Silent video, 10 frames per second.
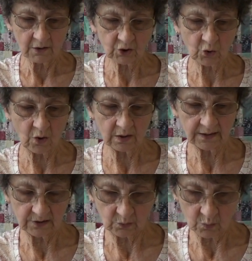
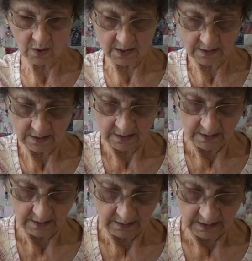tallest one
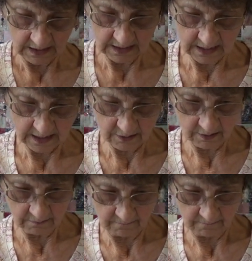in here.